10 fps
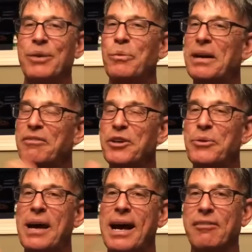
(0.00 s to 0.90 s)
Whatever you
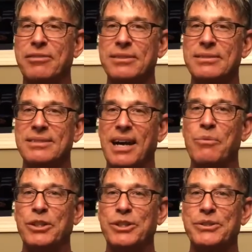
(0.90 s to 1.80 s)
have, I
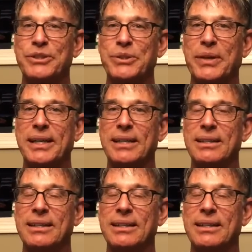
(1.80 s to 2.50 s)
want you to enjoy it.